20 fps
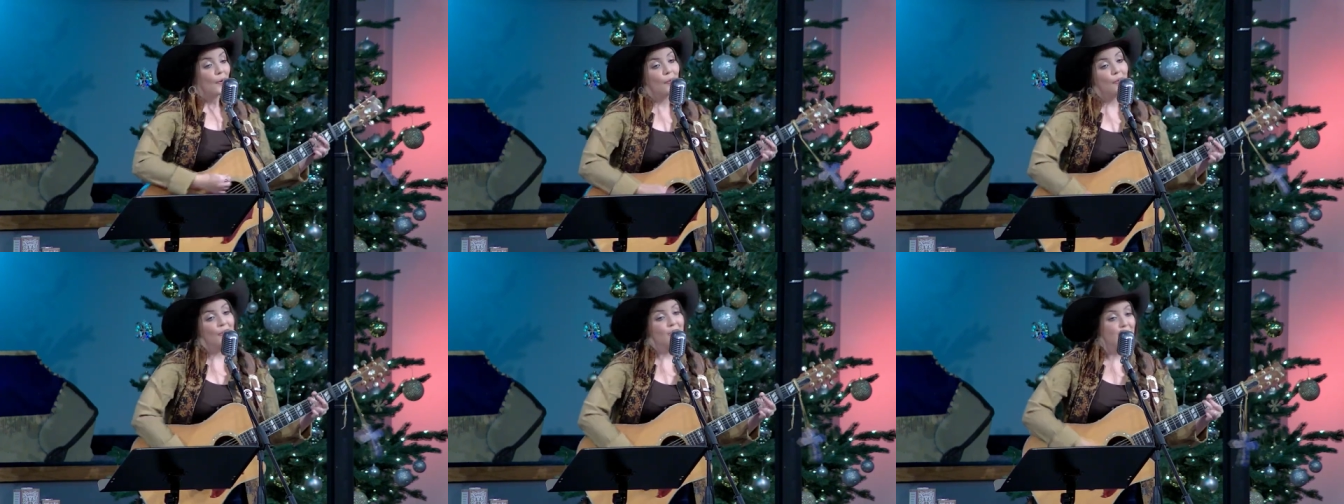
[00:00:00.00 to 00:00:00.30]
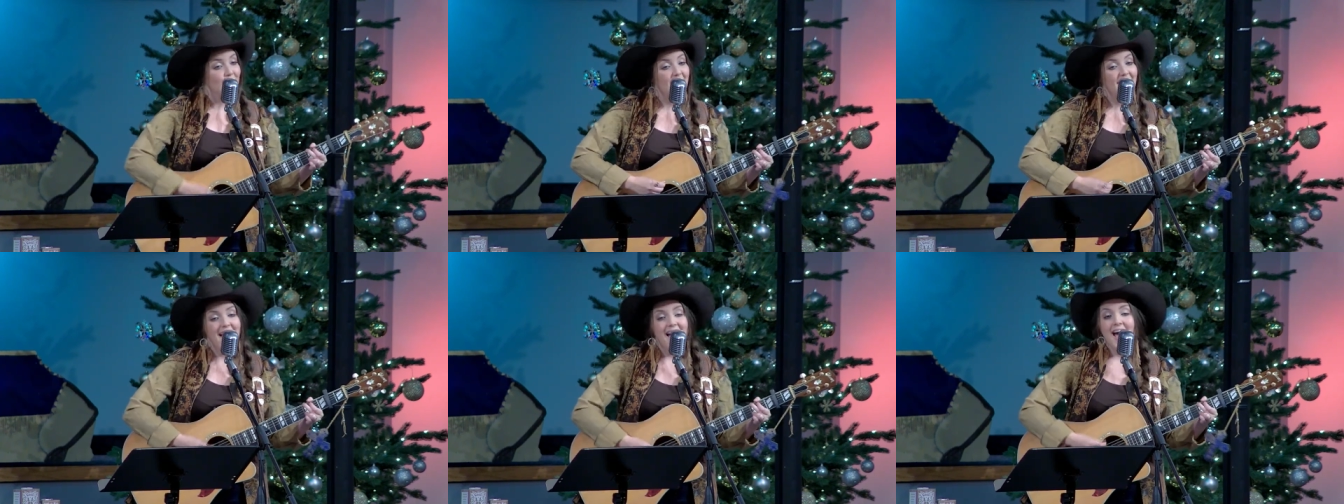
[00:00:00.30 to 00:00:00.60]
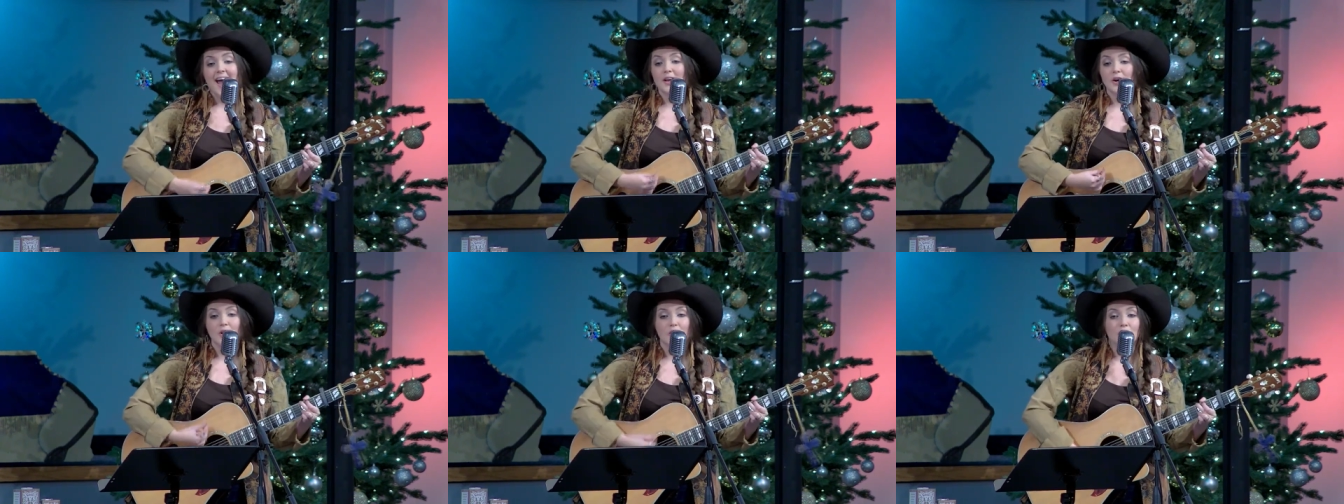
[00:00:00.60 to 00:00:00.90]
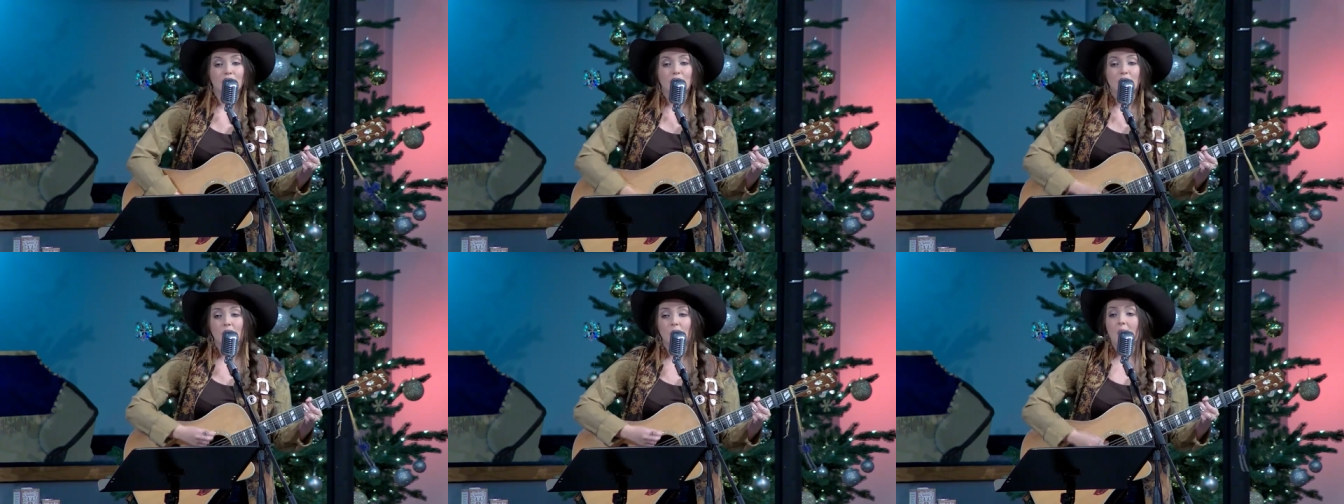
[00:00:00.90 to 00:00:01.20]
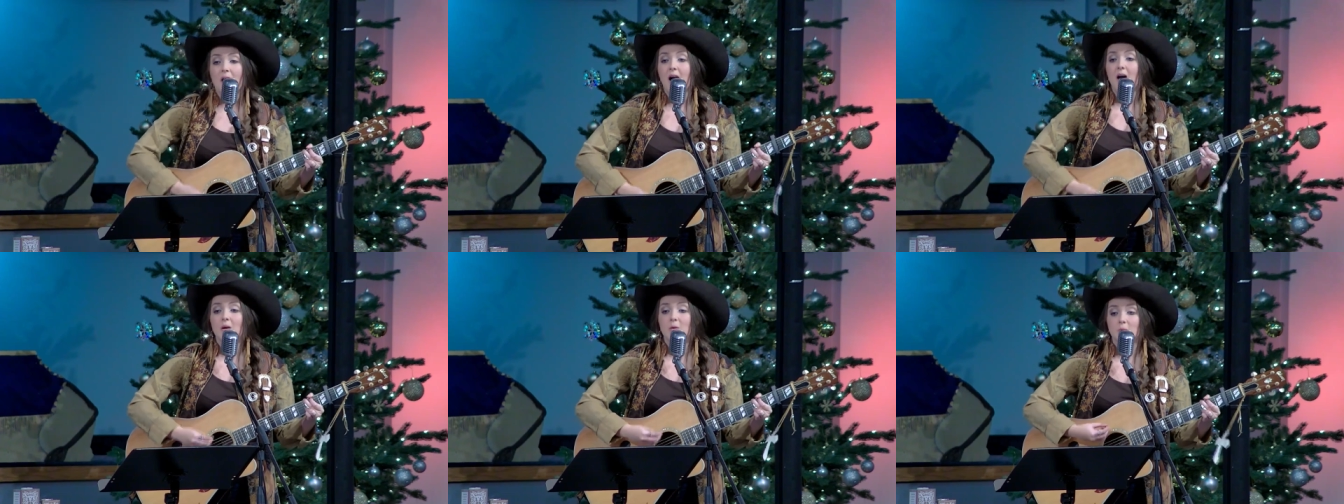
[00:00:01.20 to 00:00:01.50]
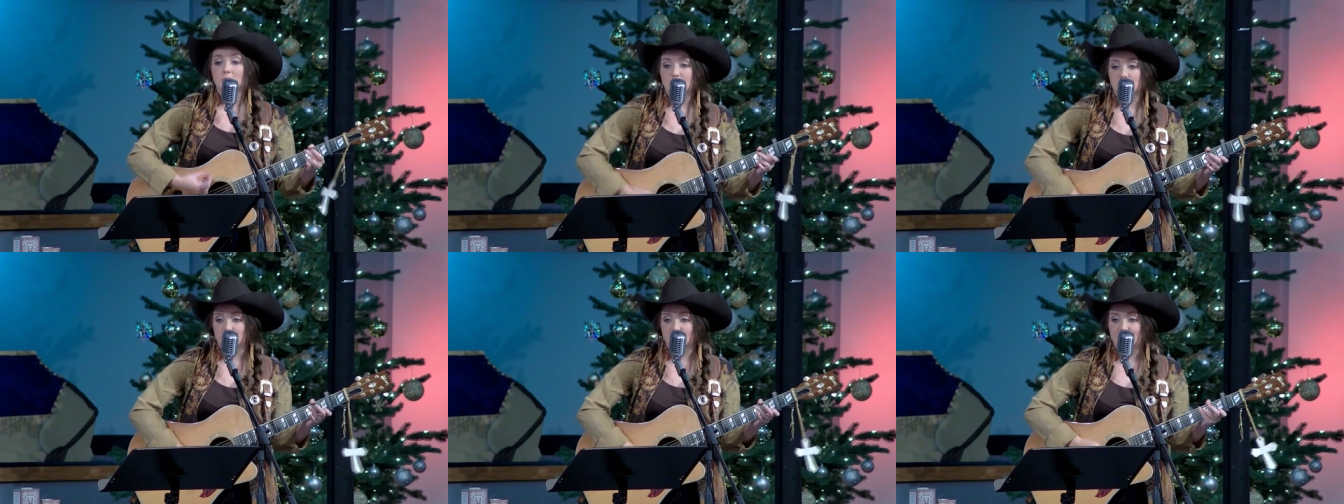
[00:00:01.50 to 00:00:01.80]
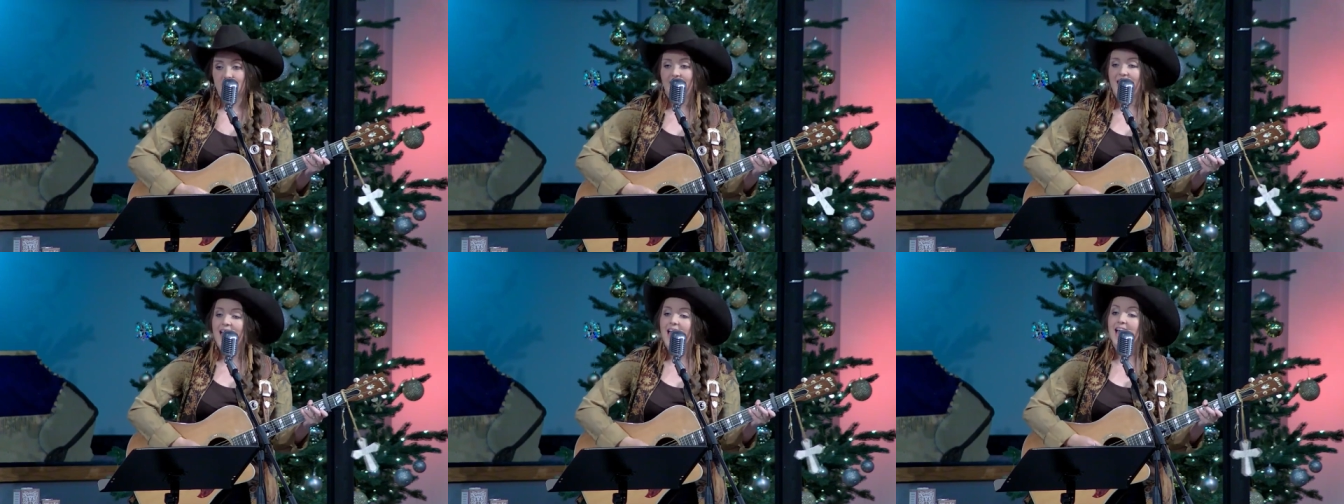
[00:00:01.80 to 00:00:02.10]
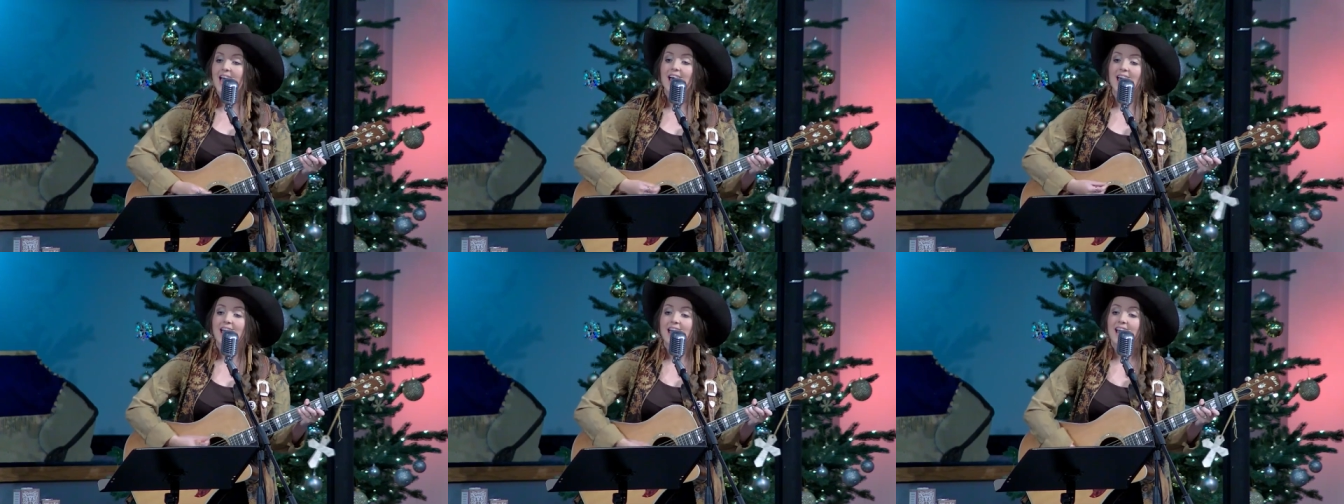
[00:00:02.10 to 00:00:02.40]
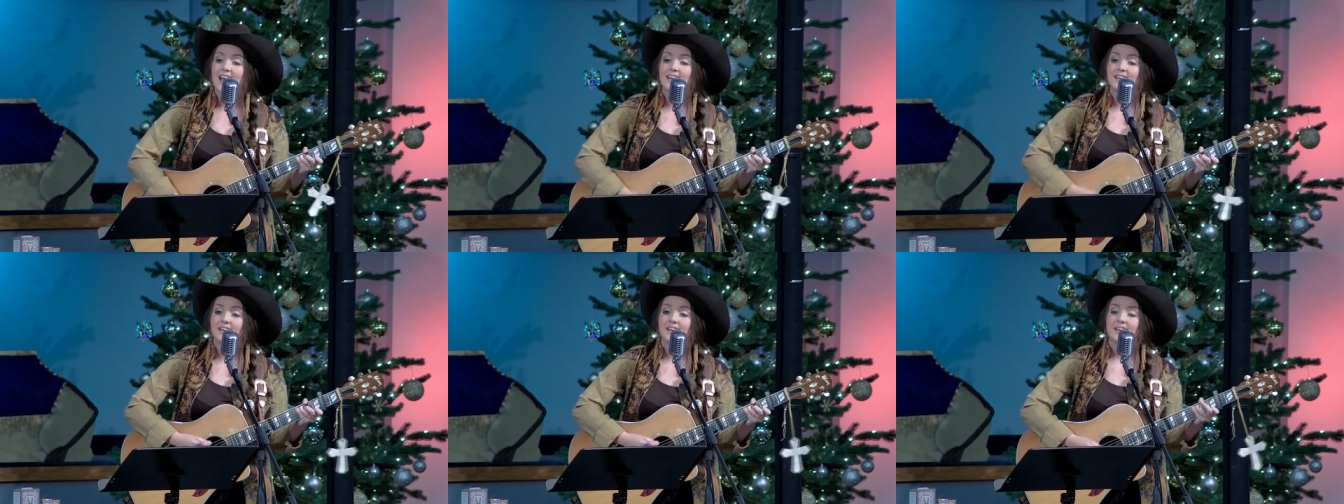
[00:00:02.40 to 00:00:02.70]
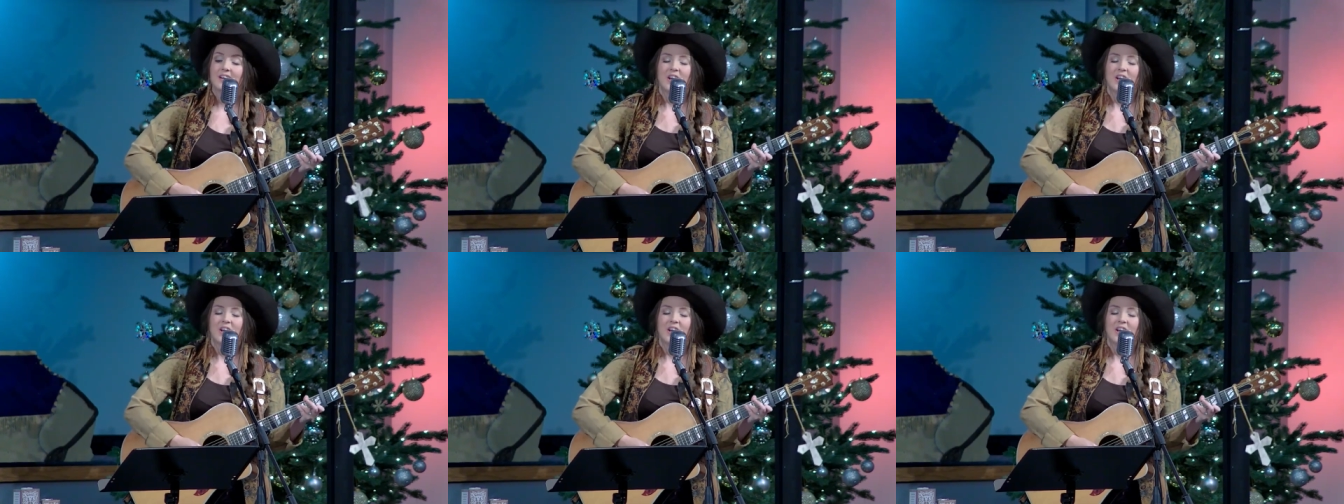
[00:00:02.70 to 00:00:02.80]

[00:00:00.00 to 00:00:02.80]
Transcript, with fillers: or that I heard what was said.